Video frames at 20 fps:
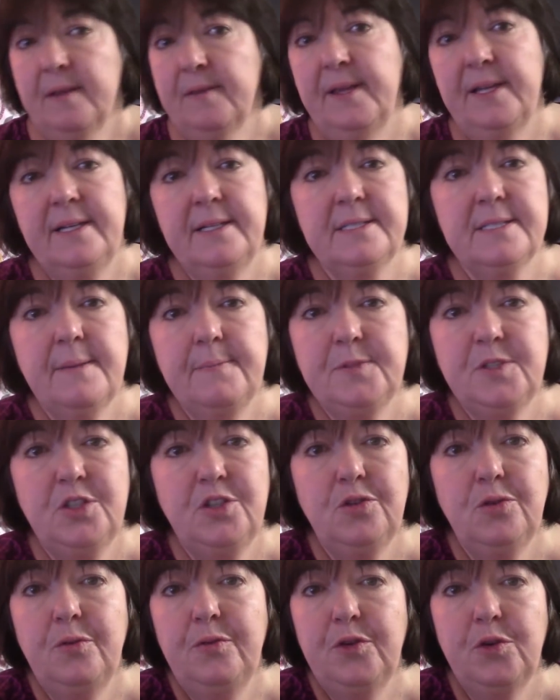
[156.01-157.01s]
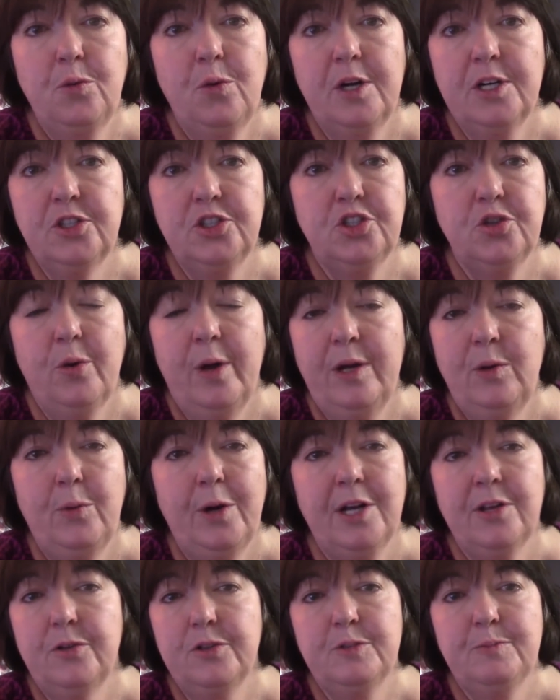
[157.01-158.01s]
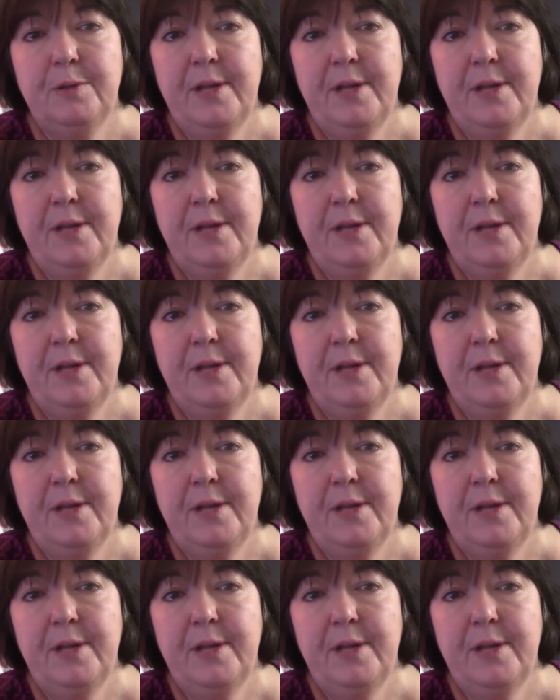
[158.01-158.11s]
then it's up to you if you want to join one of those